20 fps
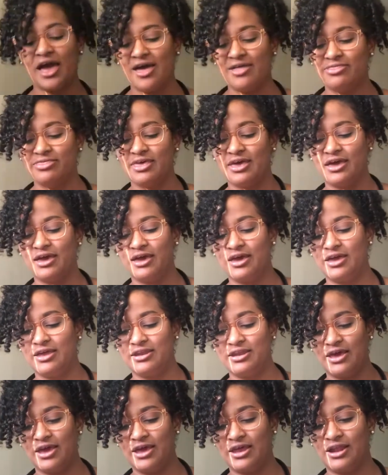And then
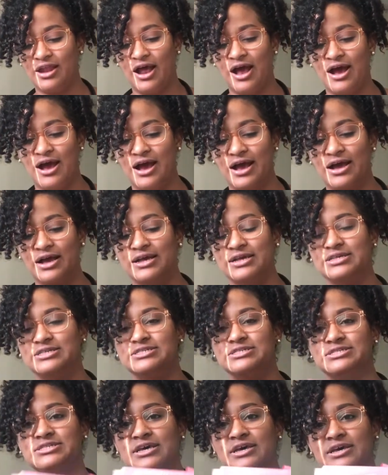it
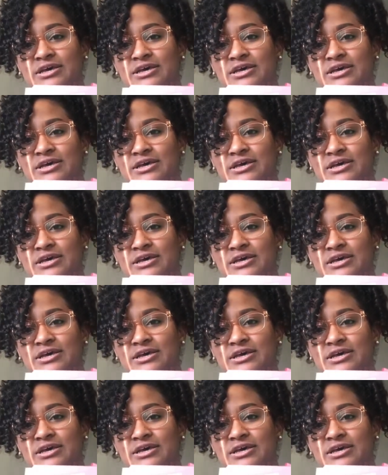has